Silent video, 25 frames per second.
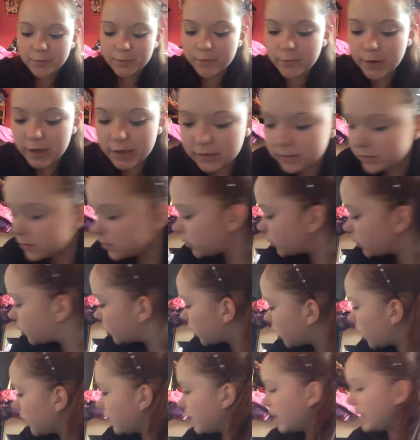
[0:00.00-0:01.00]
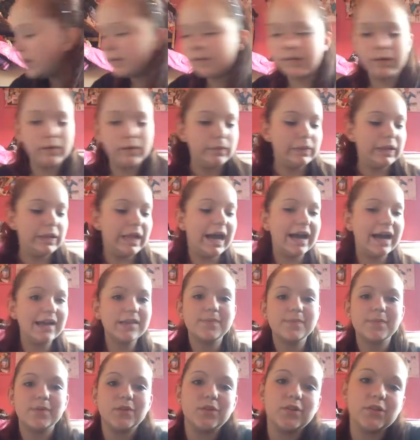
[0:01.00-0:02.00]
been waiting to show you
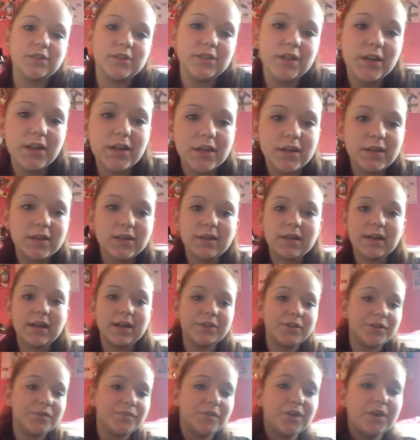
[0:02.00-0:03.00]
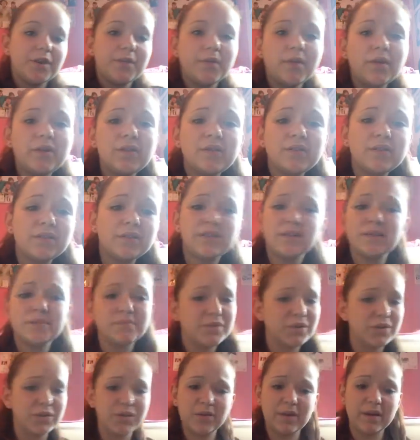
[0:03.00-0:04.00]
last because I don't know. Oh, I'm
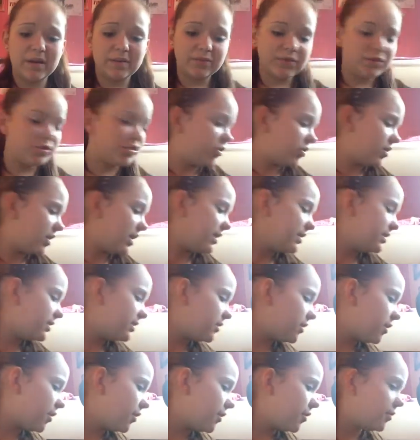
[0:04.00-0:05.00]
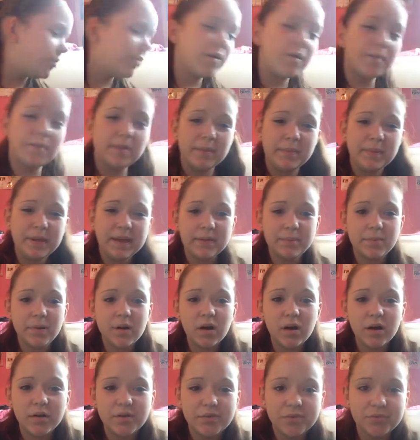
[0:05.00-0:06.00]
not going to be able to do this. So it'll probably be a
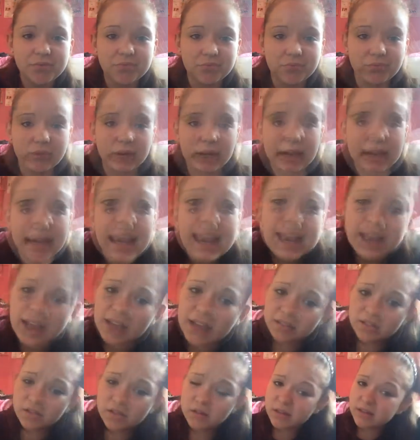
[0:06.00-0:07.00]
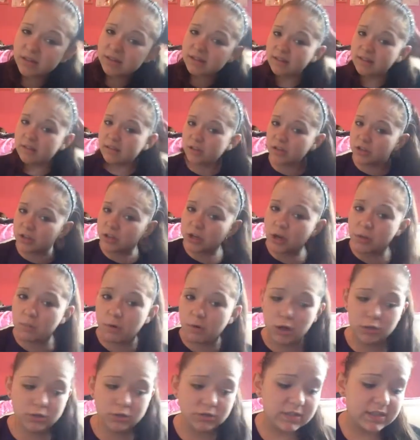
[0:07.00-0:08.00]
part three. Hey guys, so this is going to go
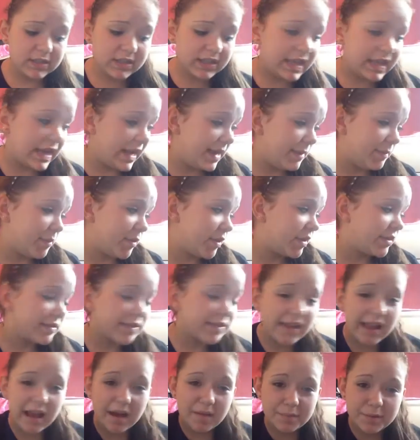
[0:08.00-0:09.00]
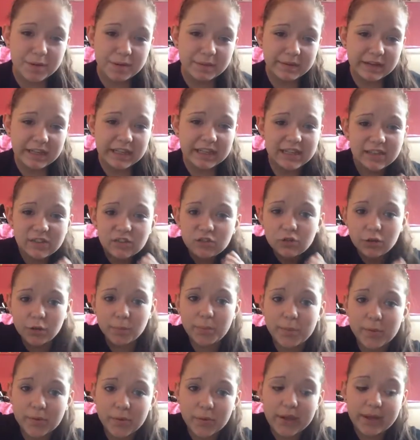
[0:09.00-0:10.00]
on to the end, but it's going to have to be really
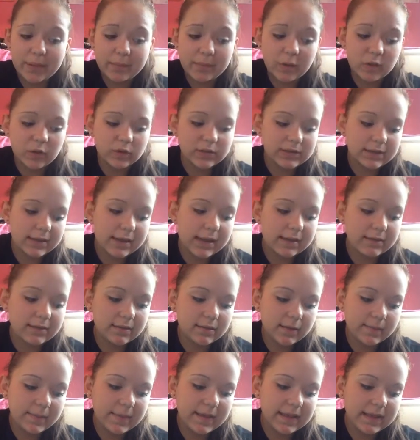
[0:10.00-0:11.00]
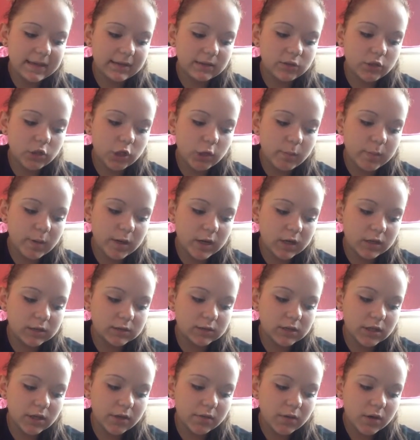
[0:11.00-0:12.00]
super quick because it's going to be like two parts.
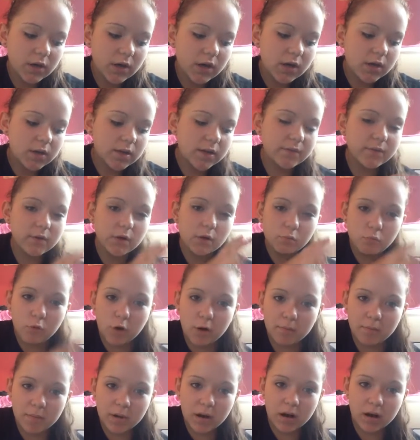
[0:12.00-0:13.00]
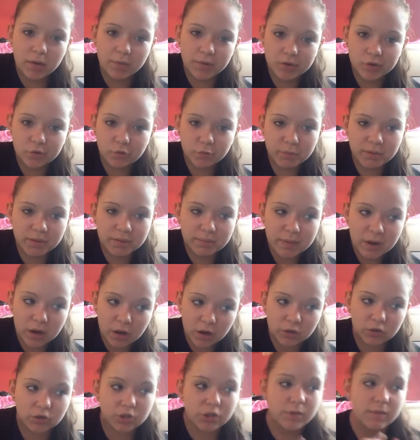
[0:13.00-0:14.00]
So I've got one part, which will be
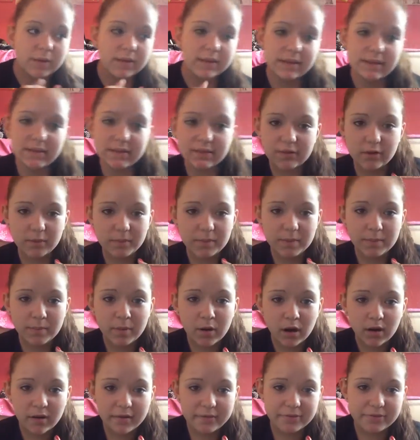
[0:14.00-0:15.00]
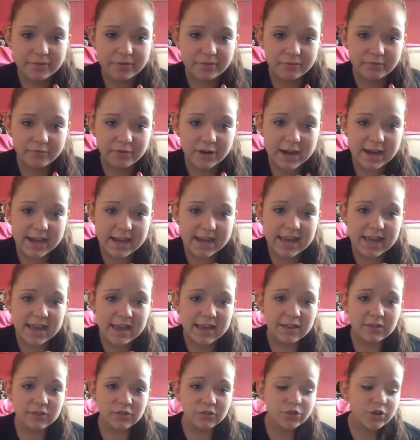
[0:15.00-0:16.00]
part two, and this is going to be part three.
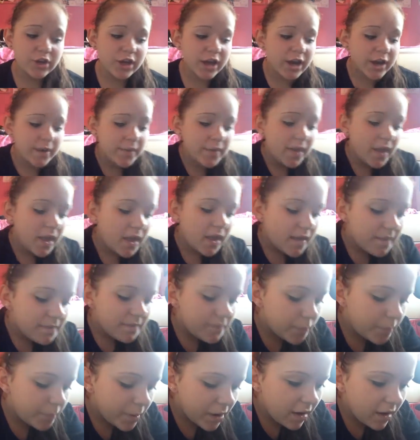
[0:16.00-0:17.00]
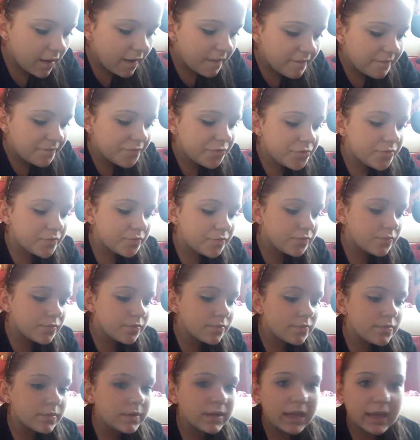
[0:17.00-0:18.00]
So for part
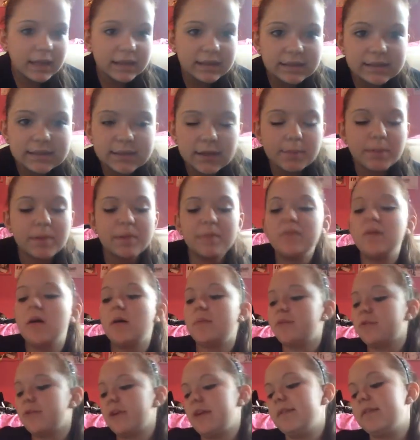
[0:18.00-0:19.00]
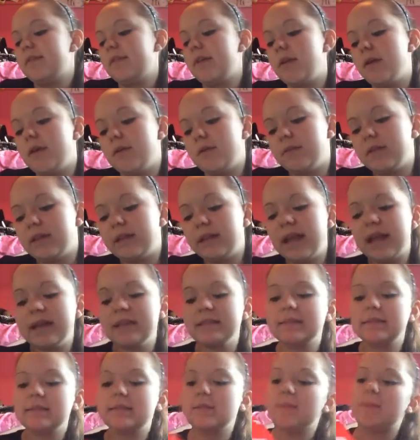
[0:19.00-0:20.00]
three, yeah, this is going to be part three. So the
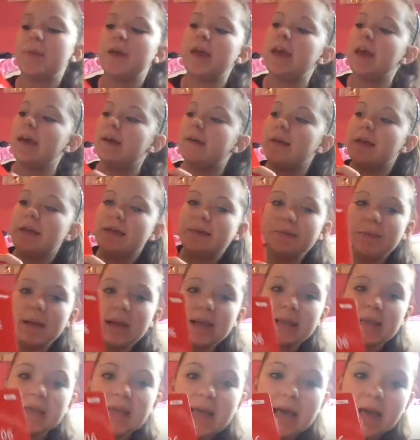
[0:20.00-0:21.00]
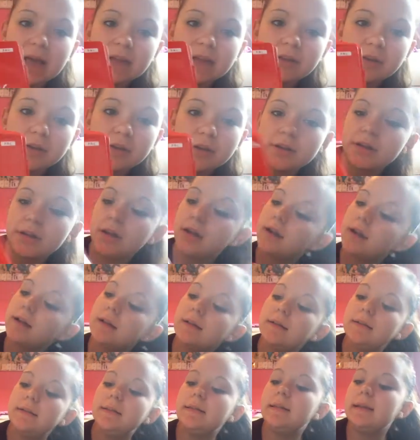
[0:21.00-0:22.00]
last bit is my Canon
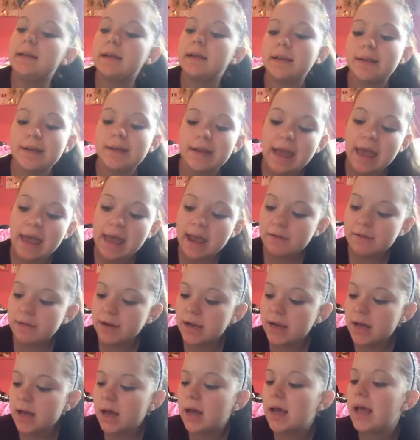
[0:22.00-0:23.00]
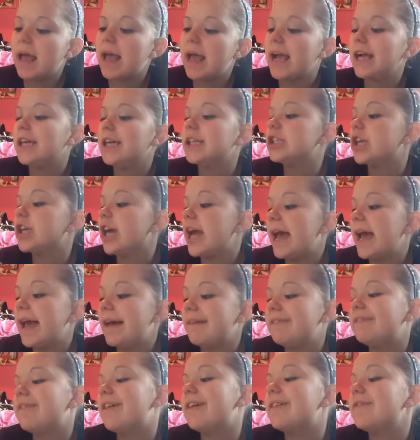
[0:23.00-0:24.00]
Legaria
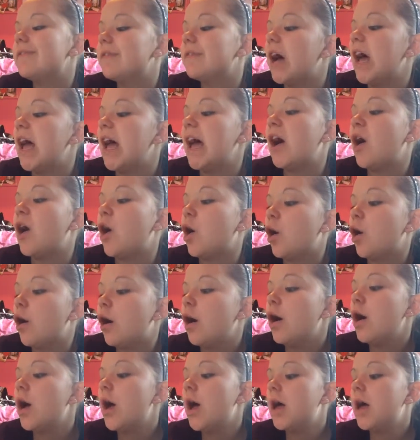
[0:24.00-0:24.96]
HFL406